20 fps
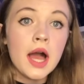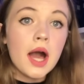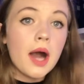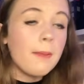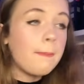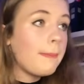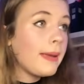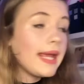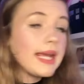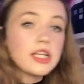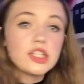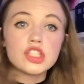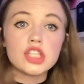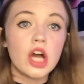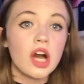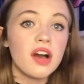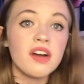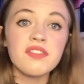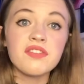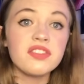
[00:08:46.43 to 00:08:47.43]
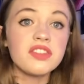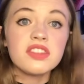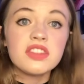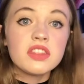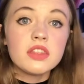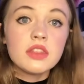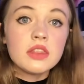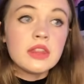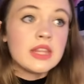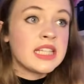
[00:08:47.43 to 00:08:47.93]
a picture of
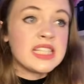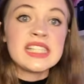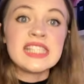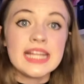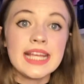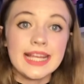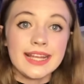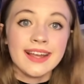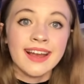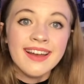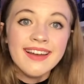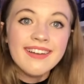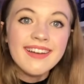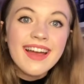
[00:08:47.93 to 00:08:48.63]
the sea.